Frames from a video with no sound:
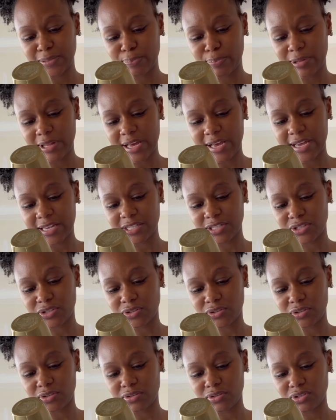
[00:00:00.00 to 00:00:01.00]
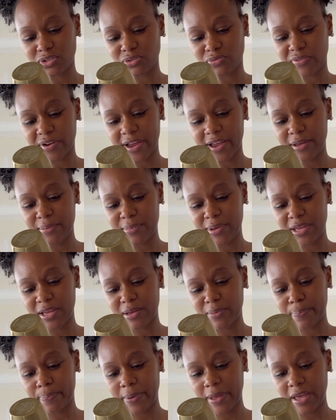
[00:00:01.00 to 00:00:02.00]
plaster,
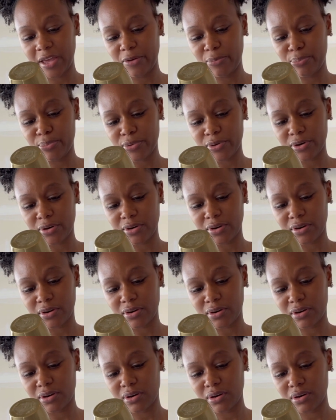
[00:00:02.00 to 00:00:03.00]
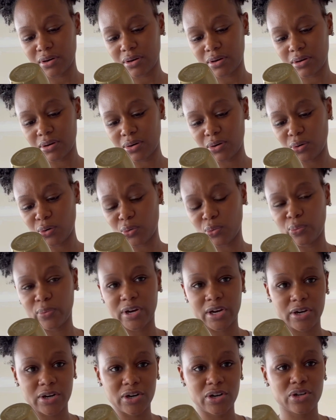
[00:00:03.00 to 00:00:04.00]
ceramic, paper, or
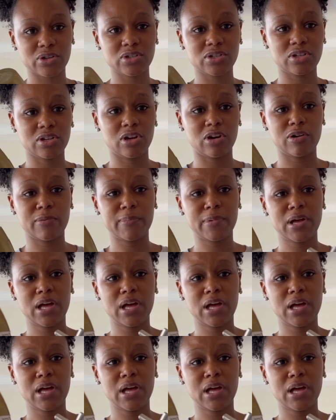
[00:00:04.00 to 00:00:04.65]
wicker. So